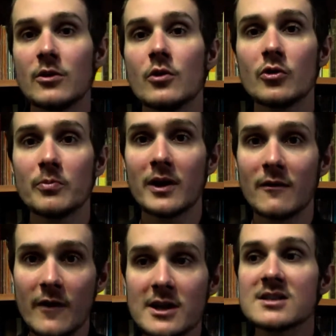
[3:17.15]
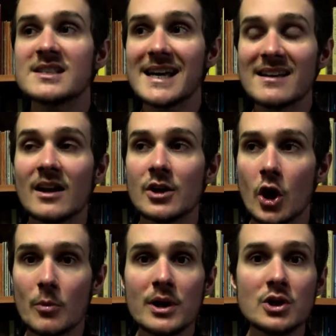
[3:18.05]
the Augsburg Confession says that
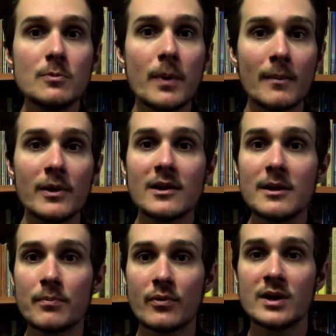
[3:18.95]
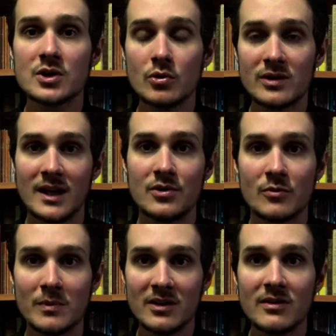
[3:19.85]
nobody should publicly preach or teach or
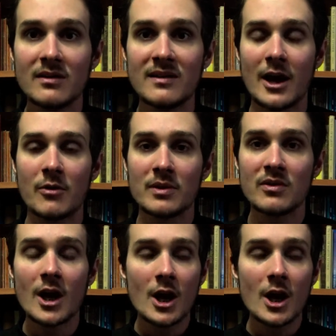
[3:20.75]
administer the sacraments